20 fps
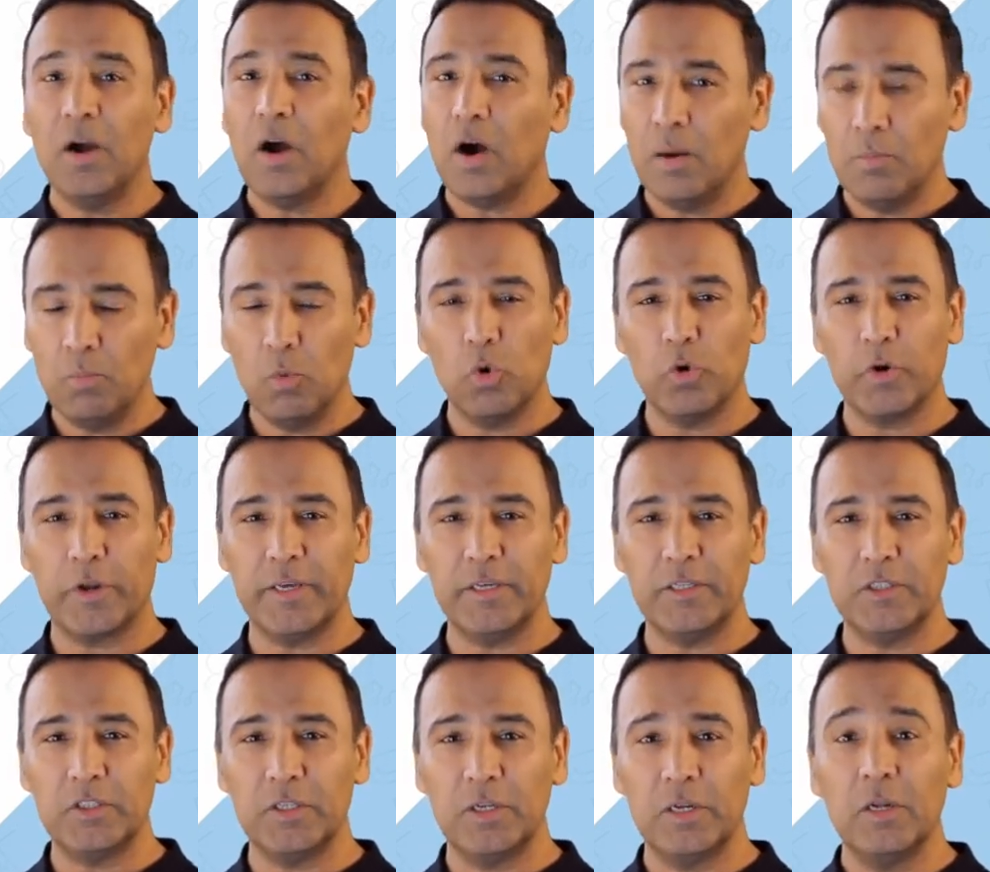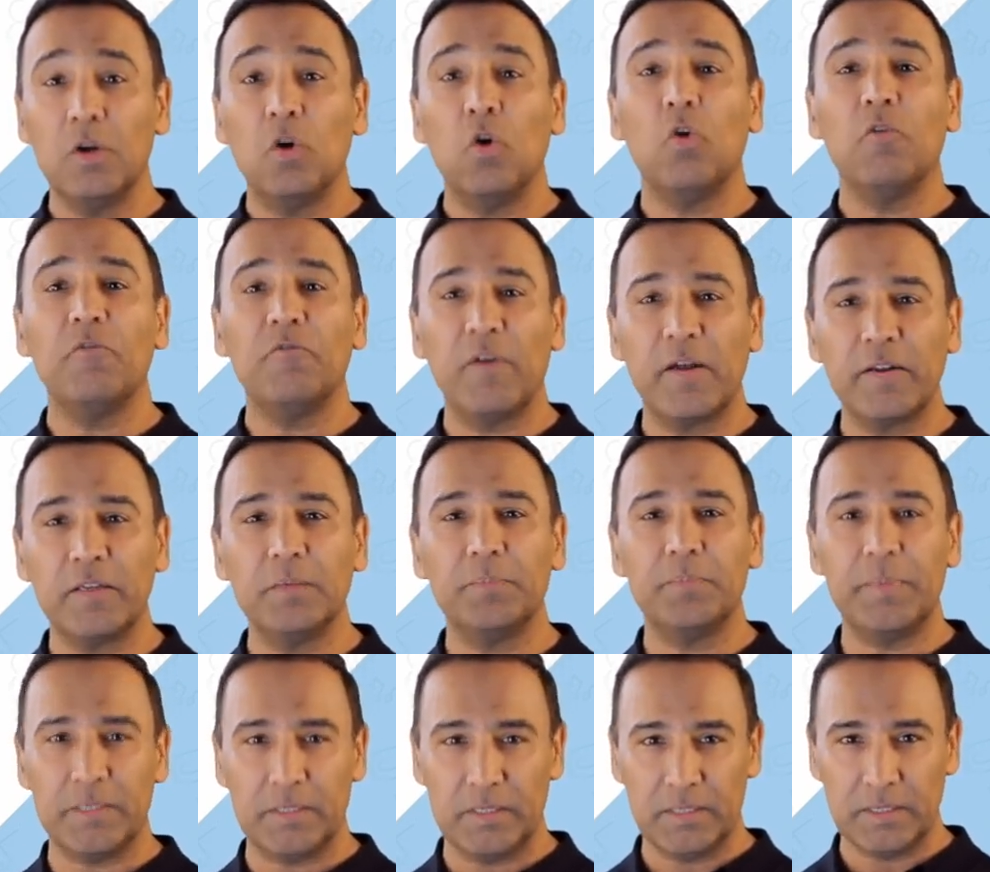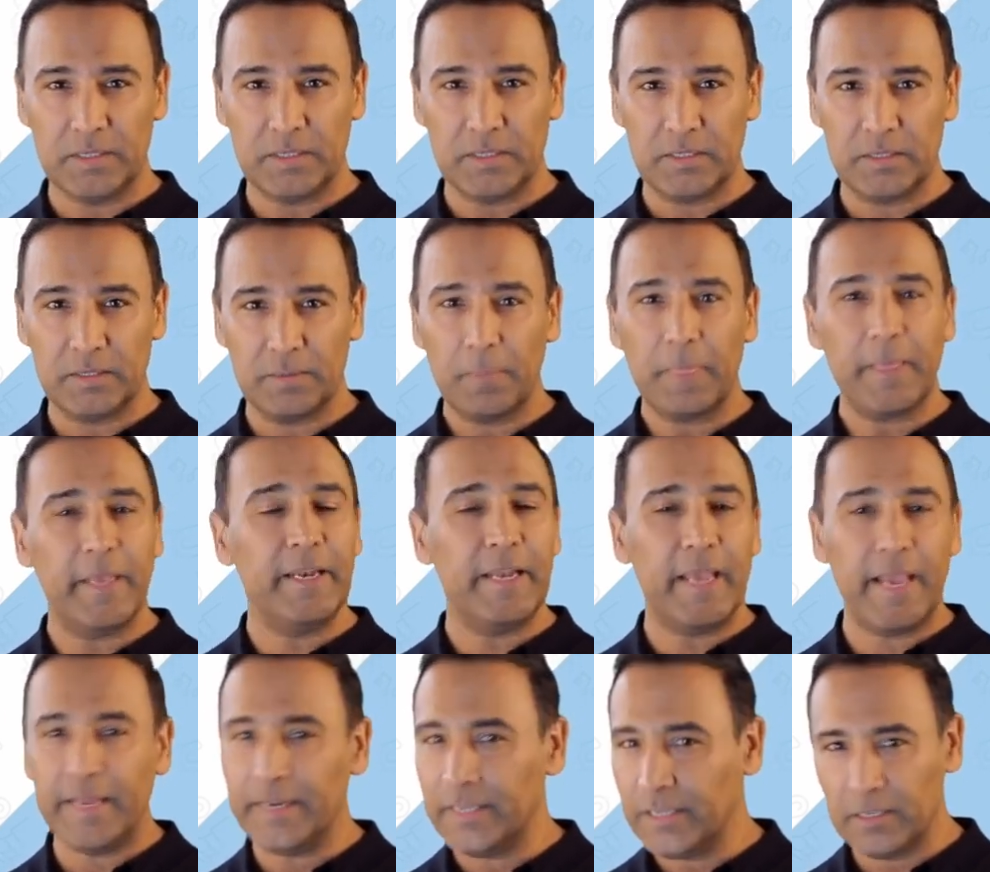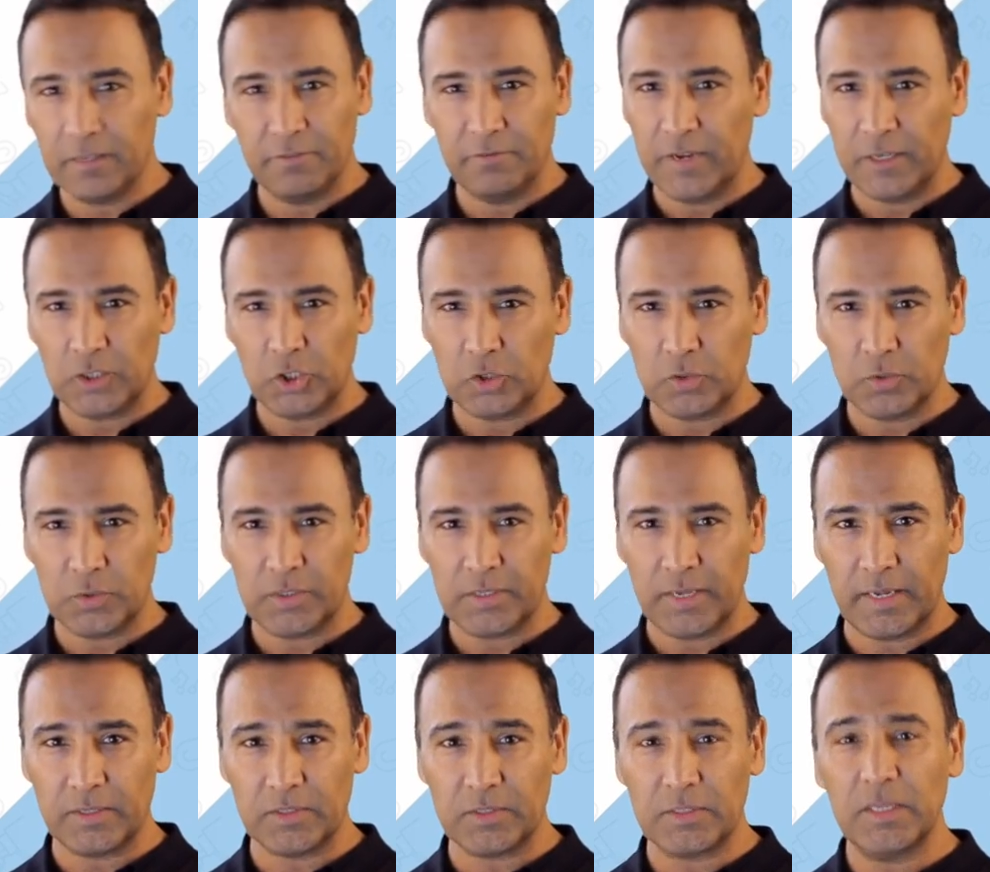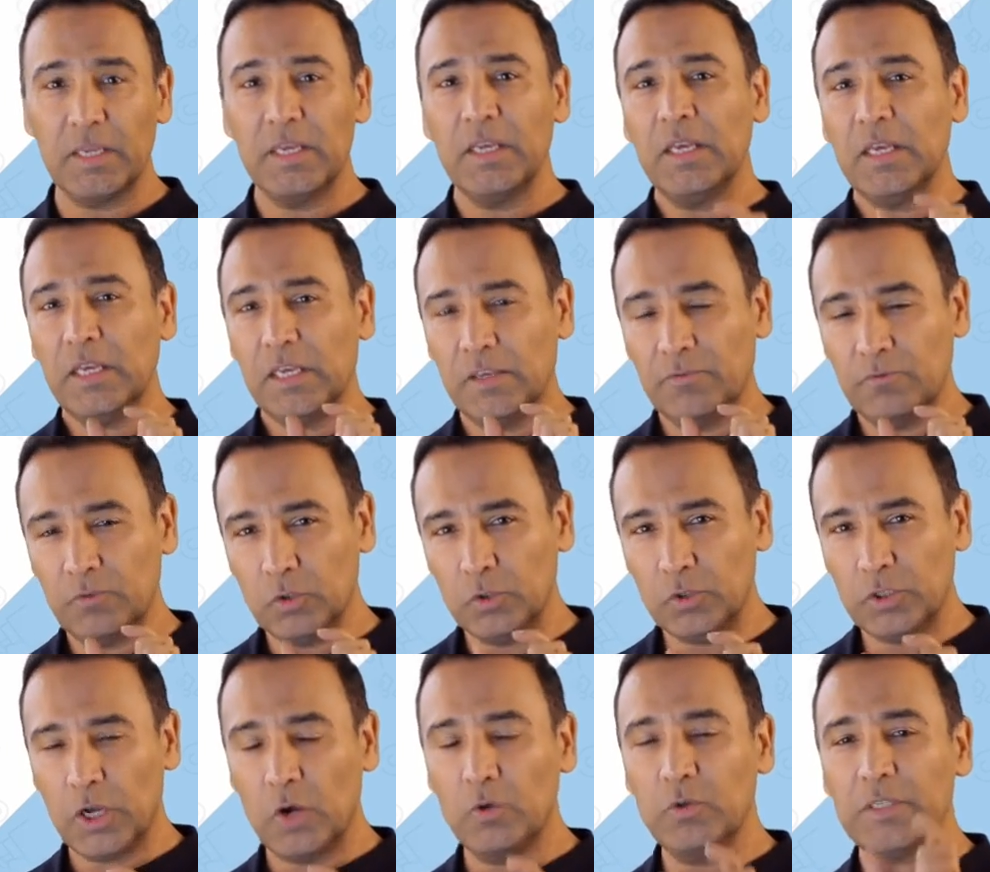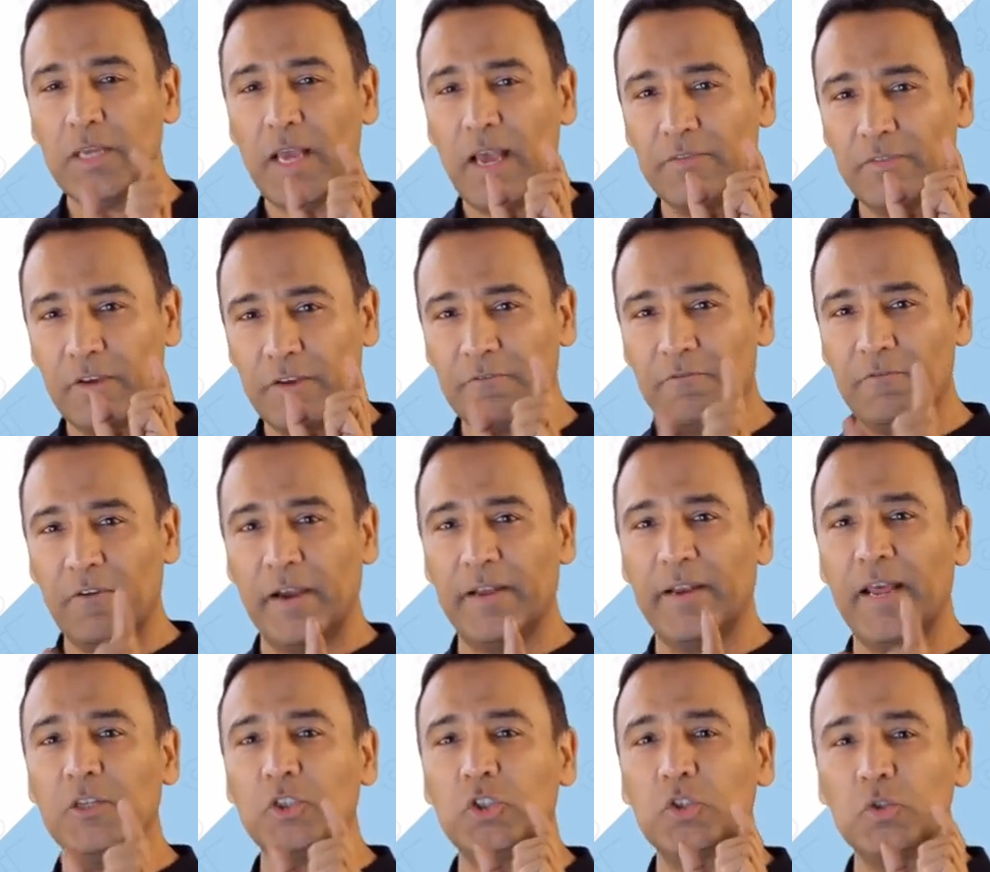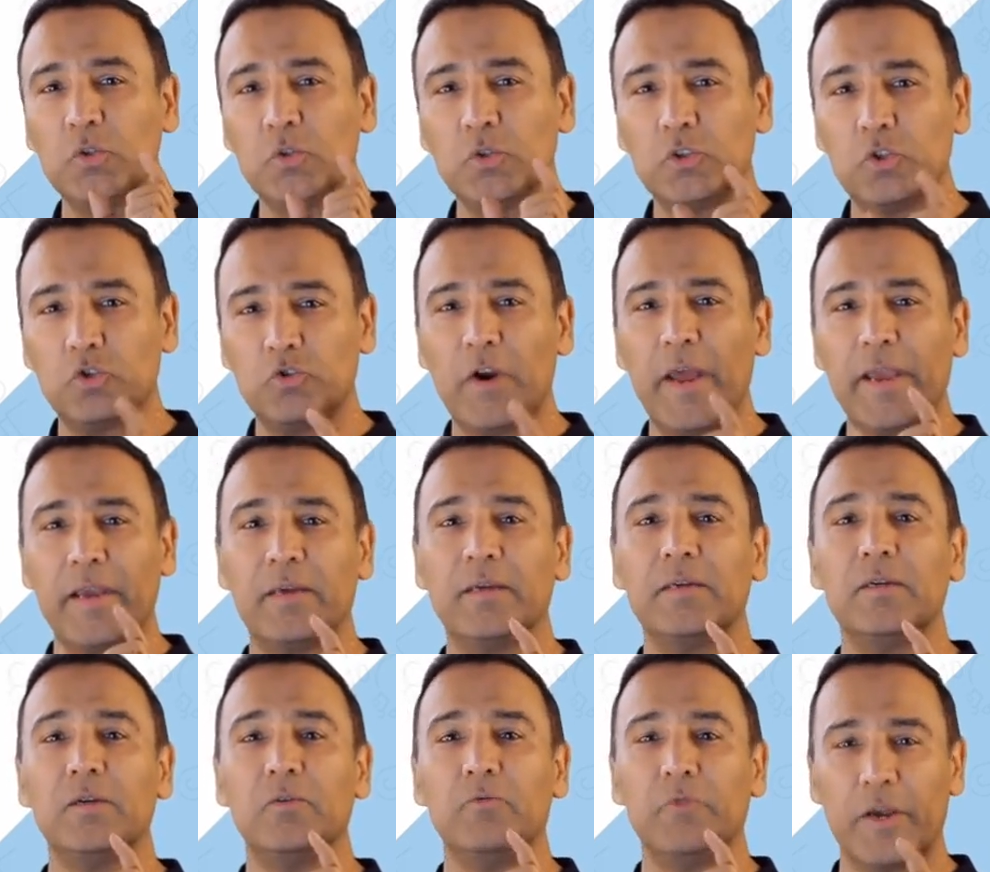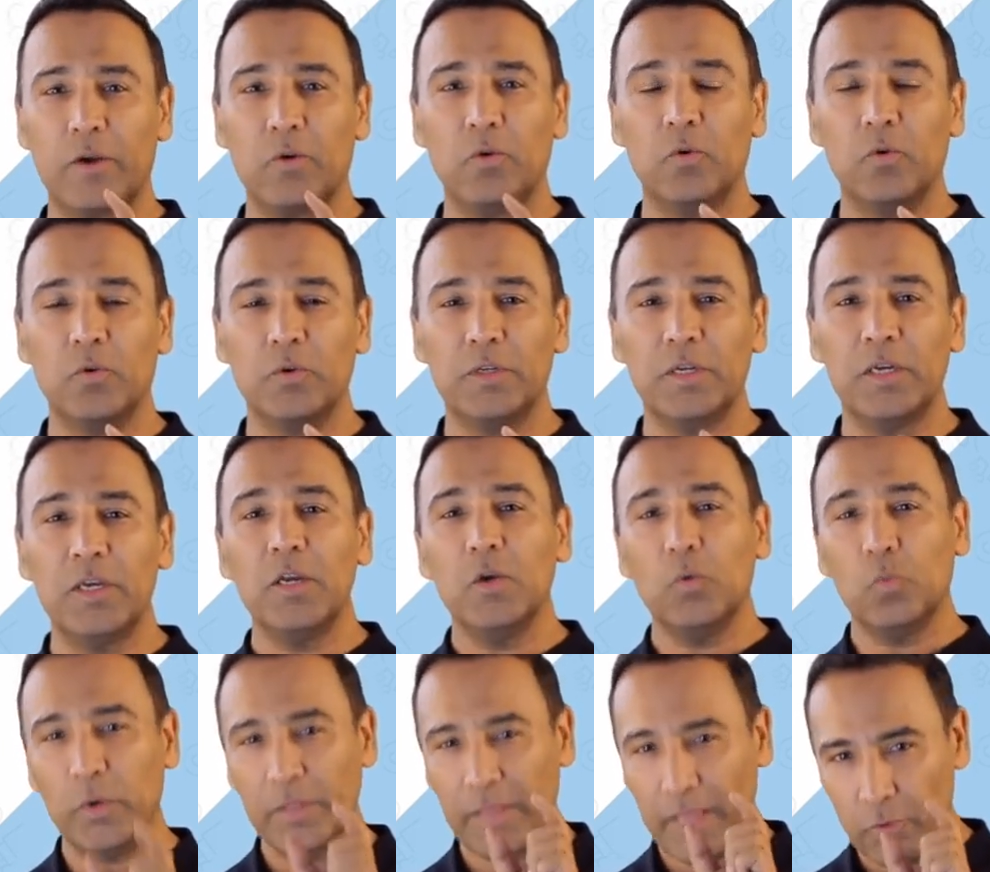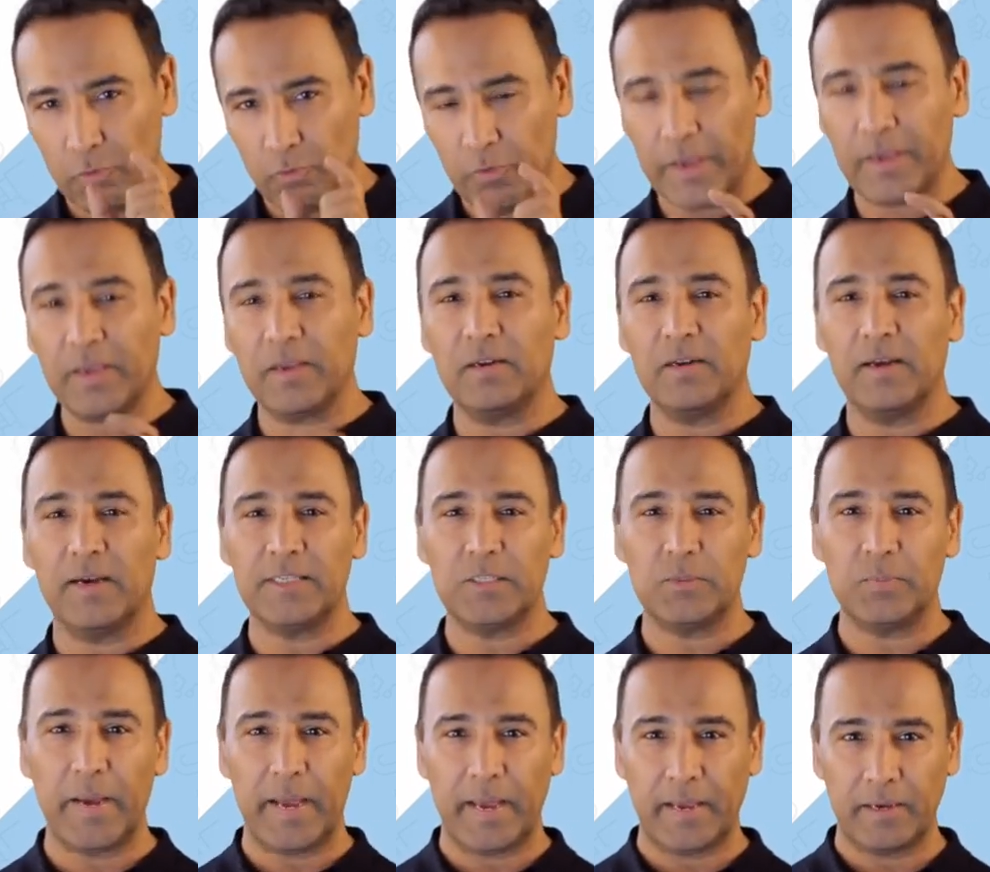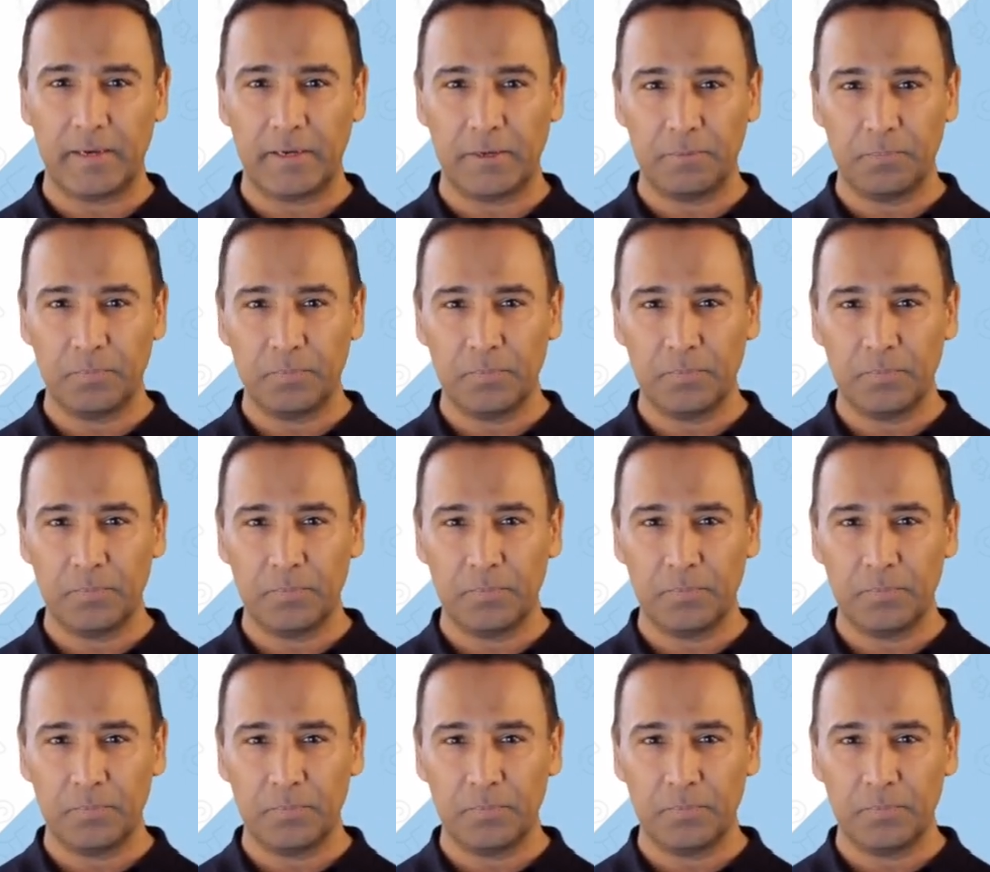a mortgage, or fund a business in any conventional sense if you don't have a financial track record with a recognized bank.